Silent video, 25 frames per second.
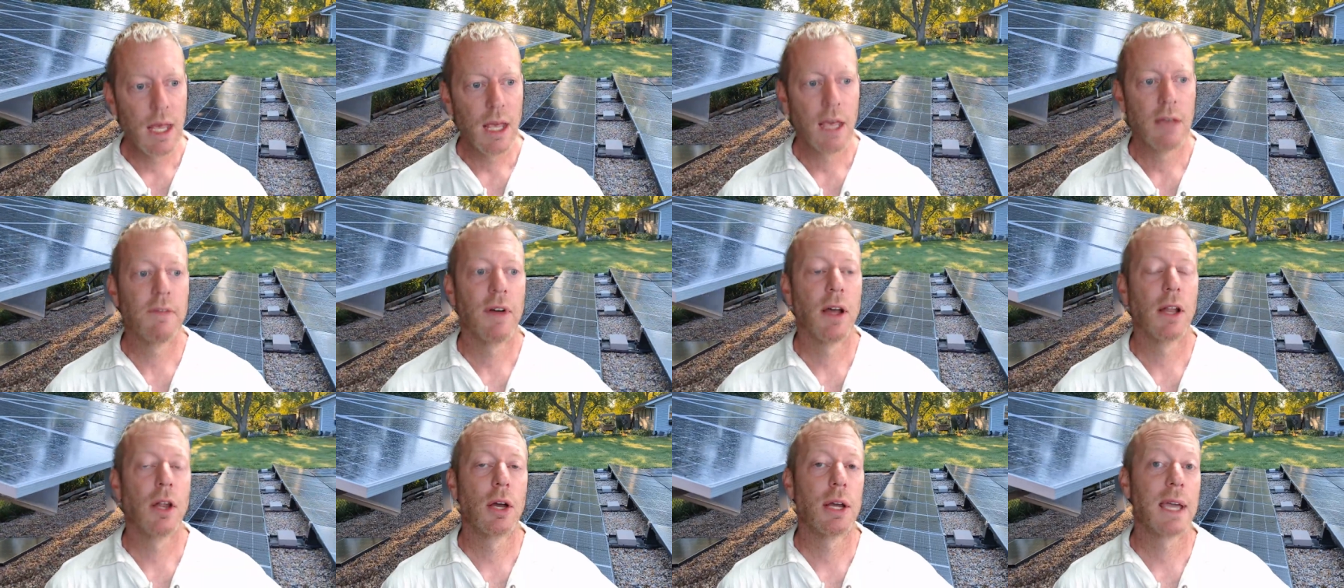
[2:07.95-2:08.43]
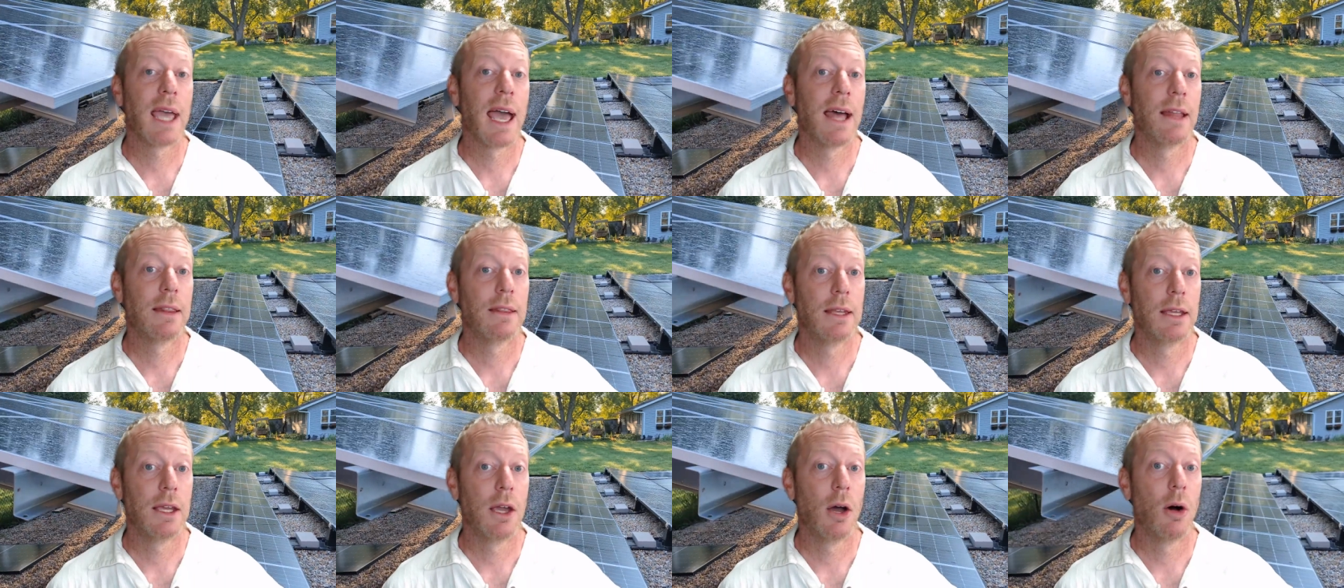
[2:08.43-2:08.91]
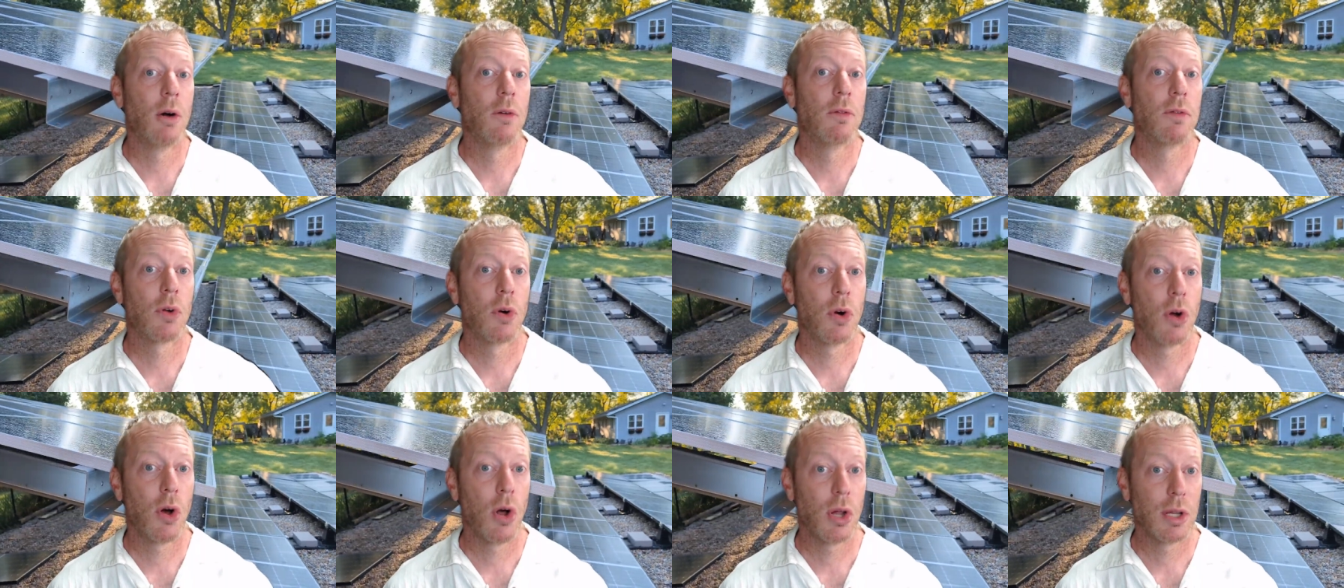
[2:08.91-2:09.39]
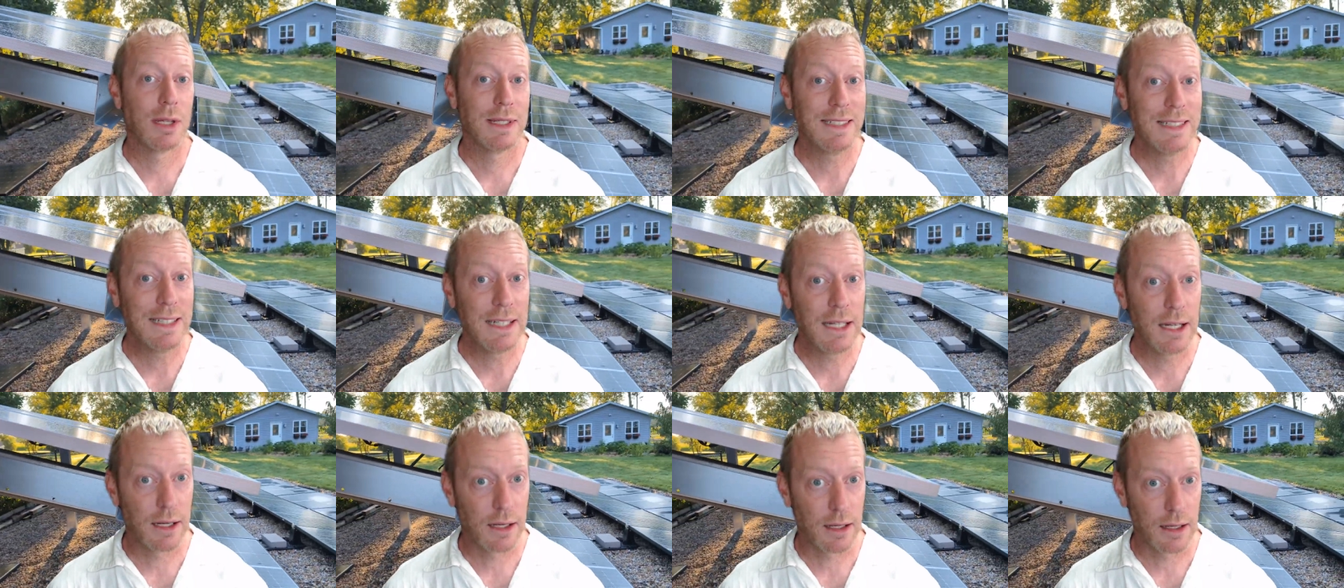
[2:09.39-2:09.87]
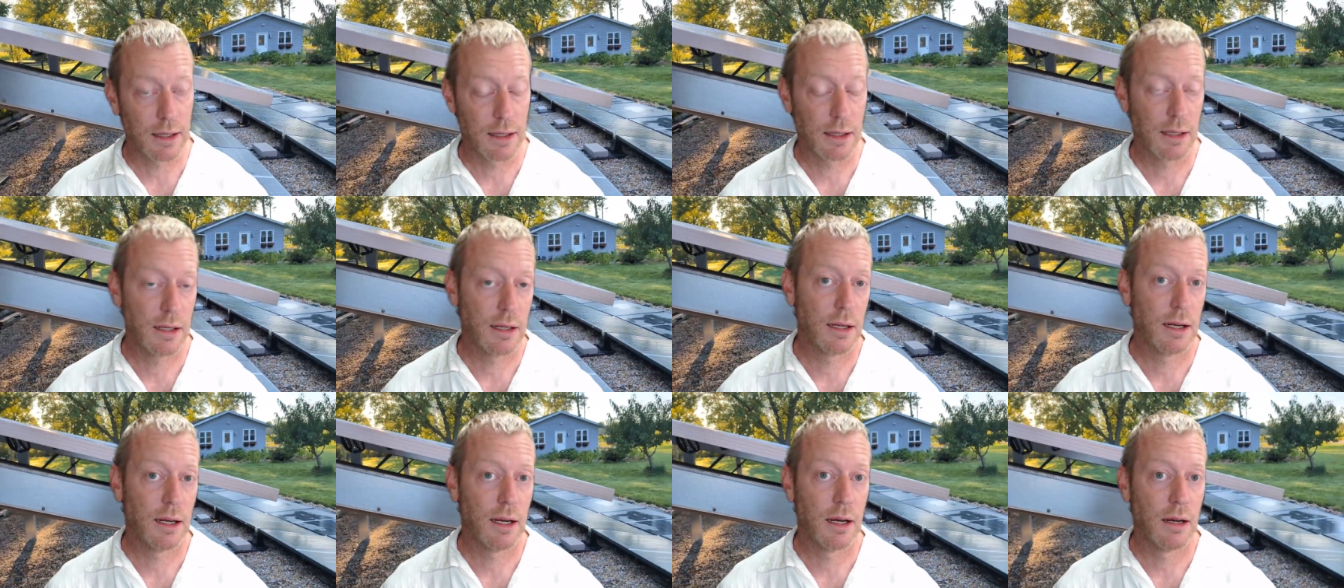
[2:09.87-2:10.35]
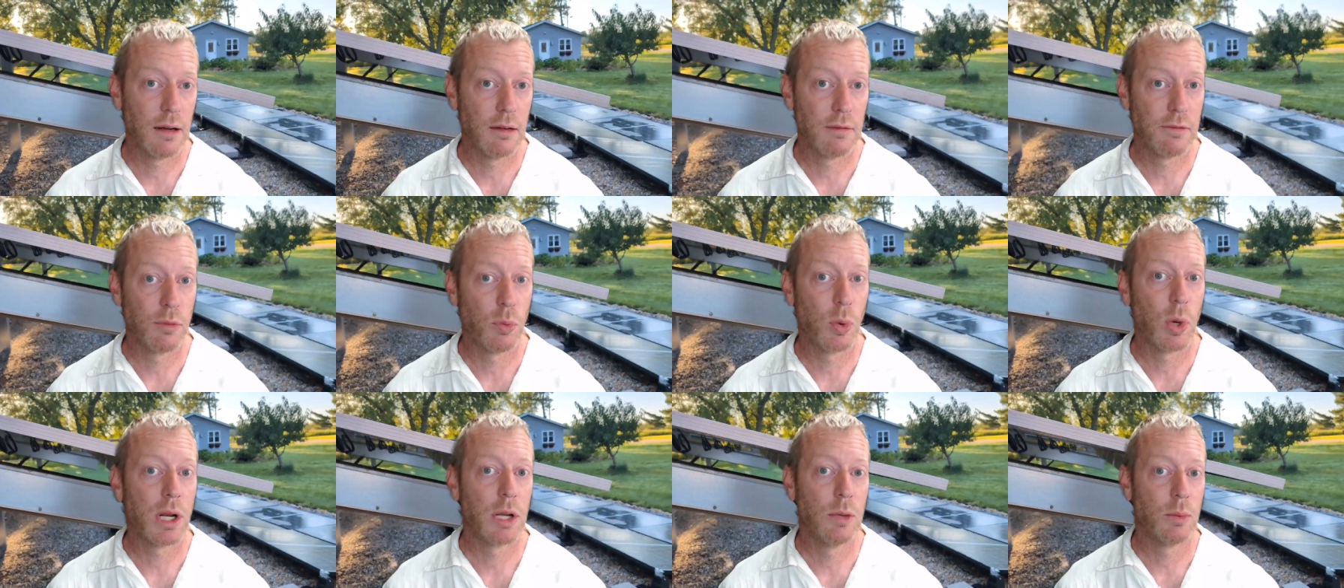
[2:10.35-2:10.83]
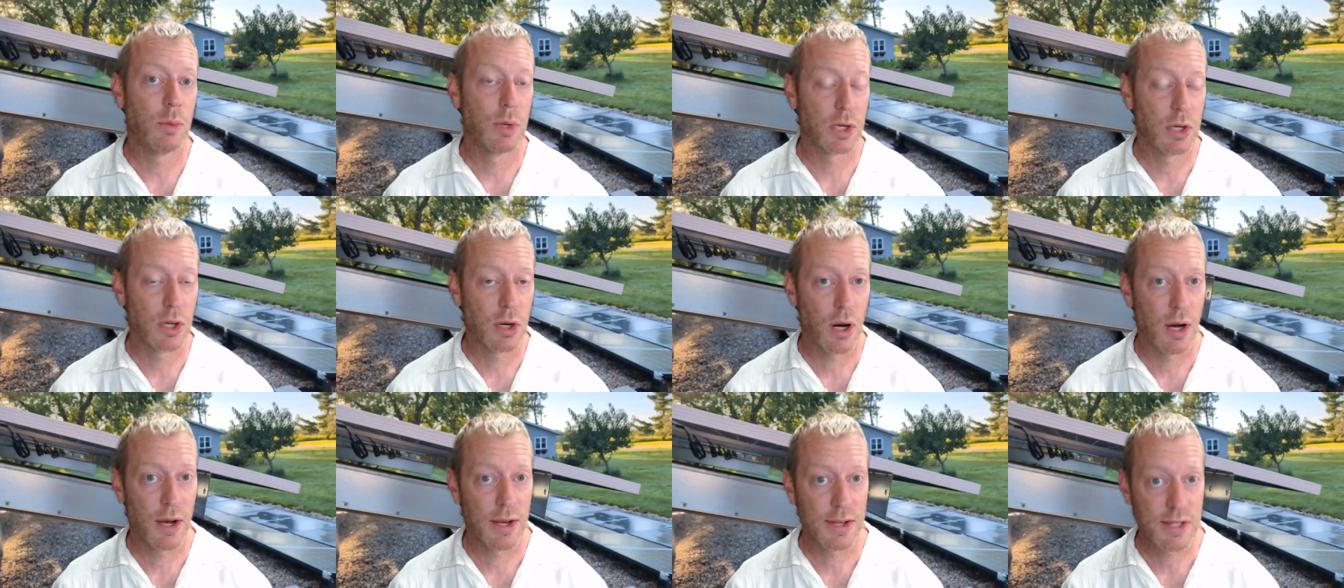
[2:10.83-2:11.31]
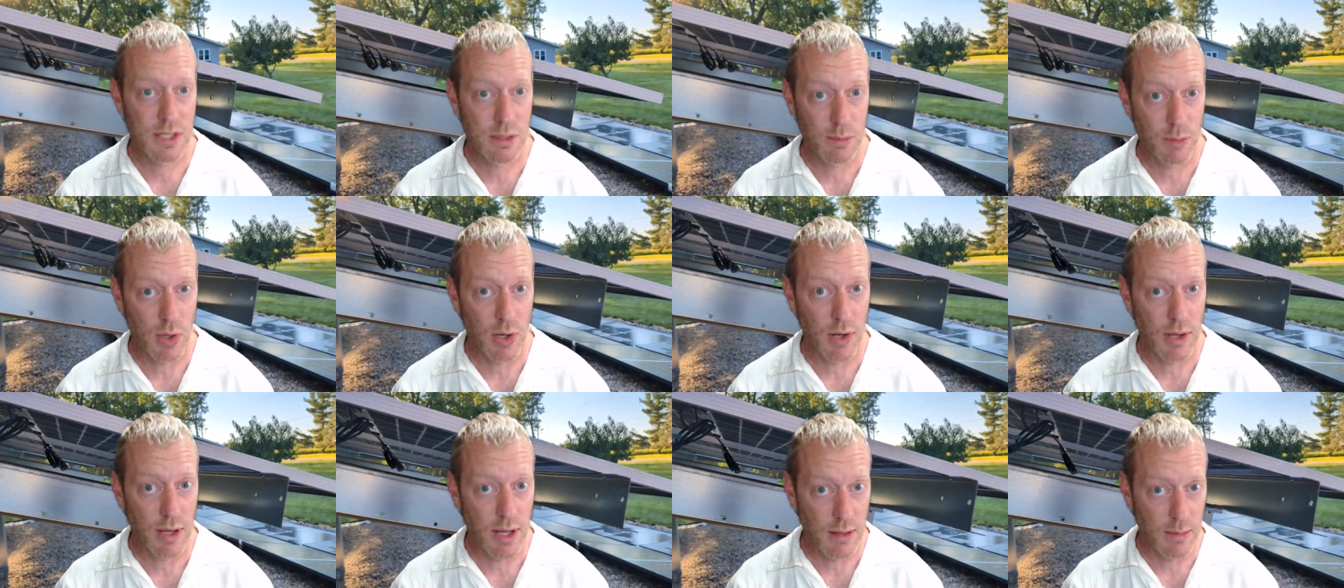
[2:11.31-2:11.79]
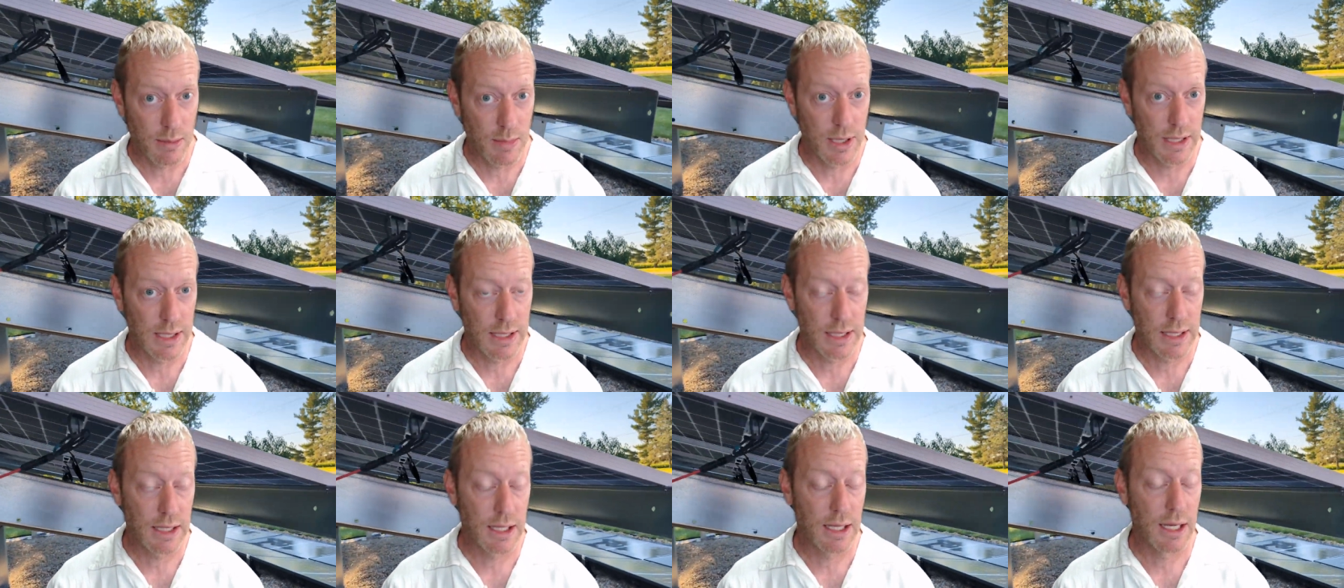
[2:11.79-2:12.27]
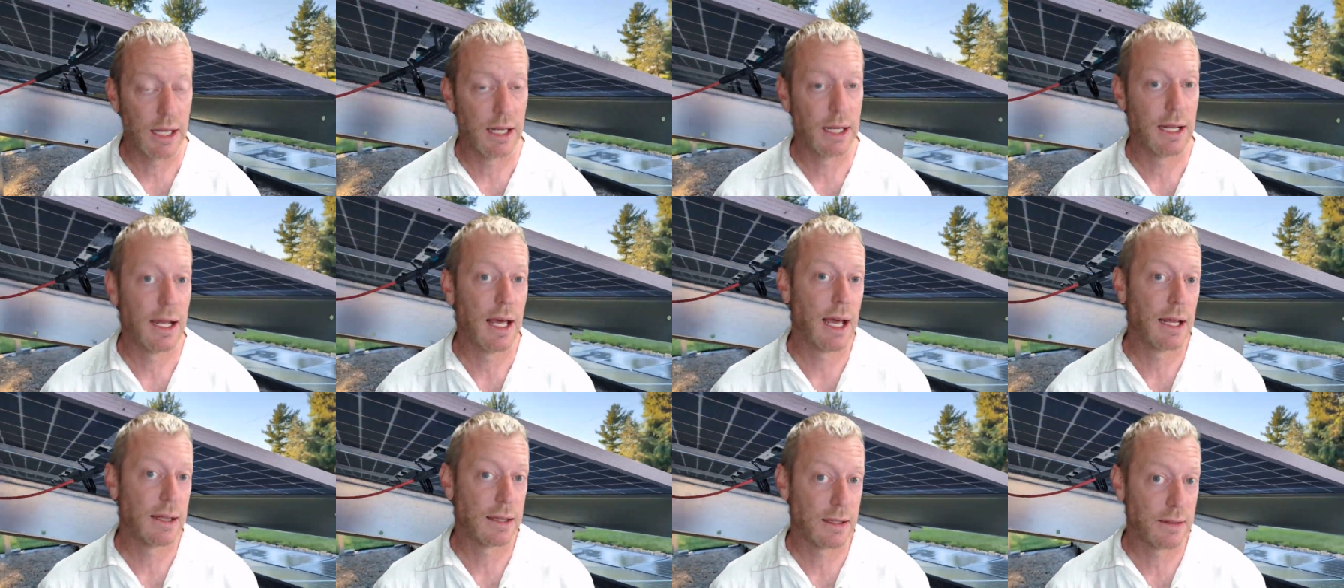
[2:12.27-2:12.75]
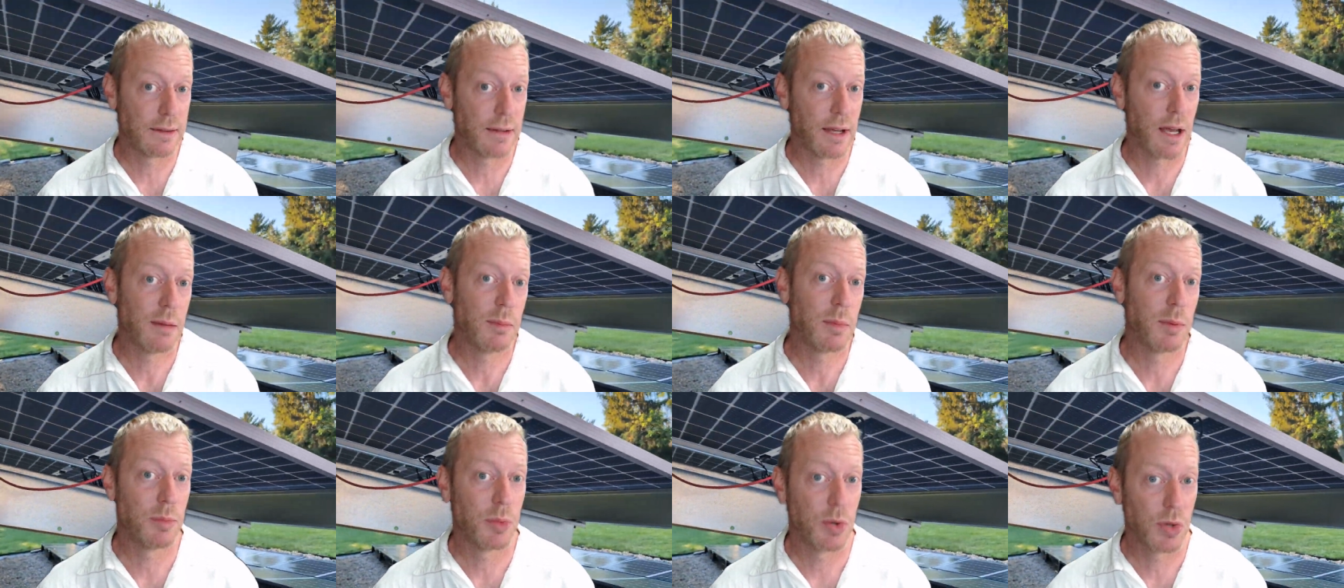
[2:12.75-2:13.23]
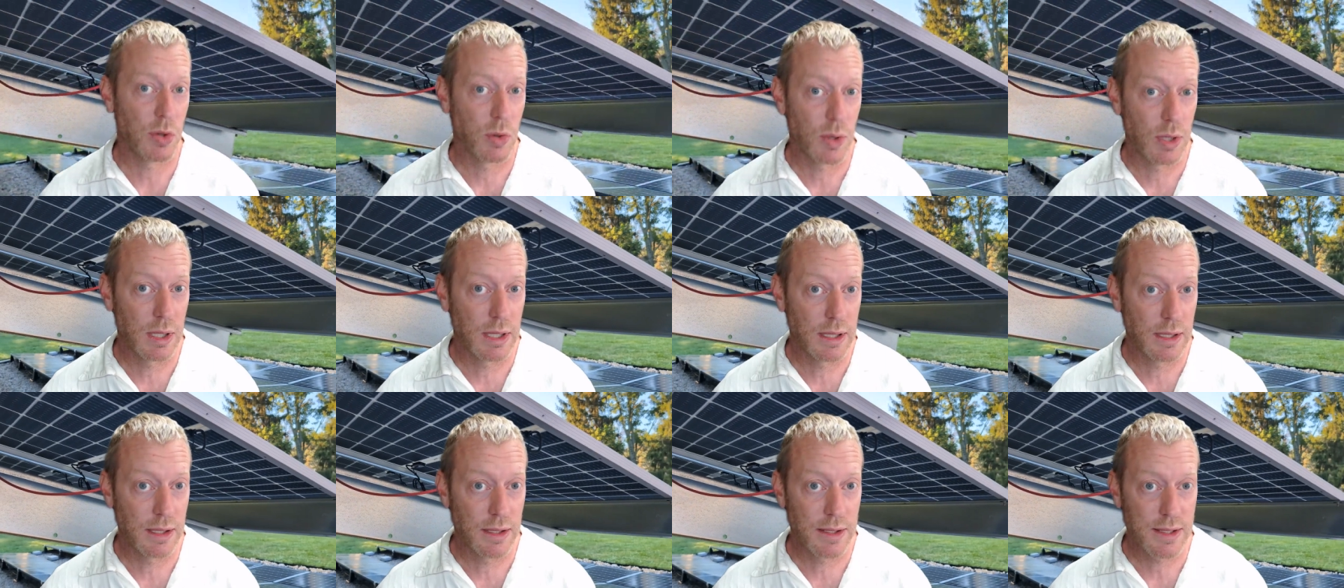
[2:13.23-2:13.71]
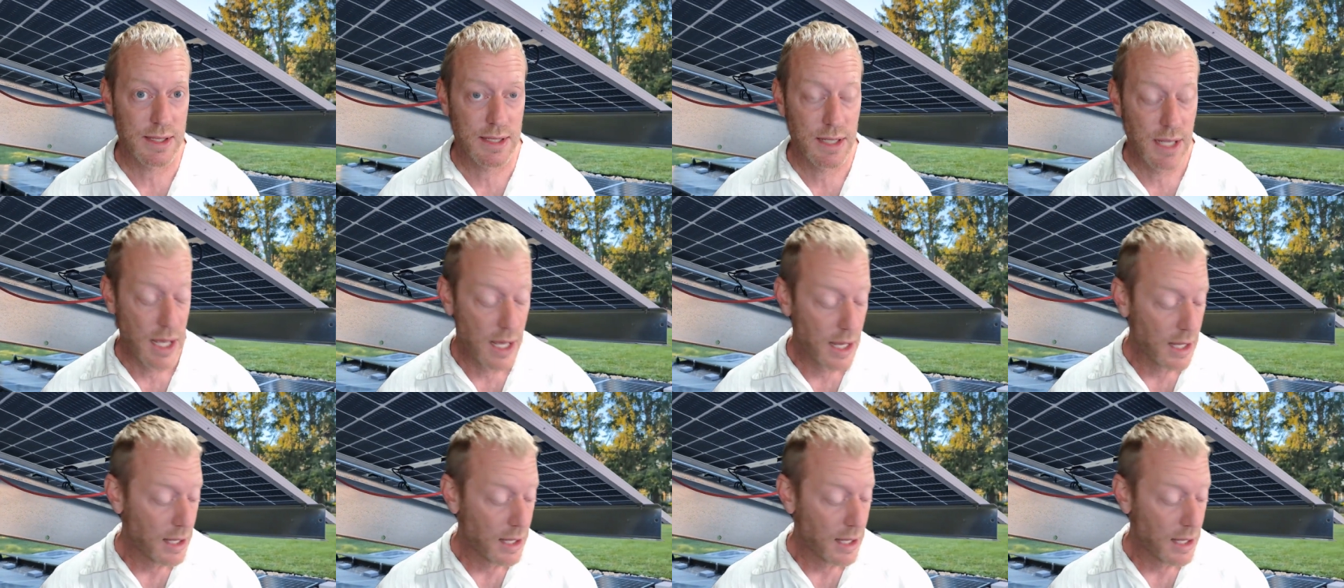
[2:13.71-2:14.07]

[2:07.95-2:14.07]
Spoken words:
If I look at the overall year of what it would cost to borrow that money, and at the time I'm recording this,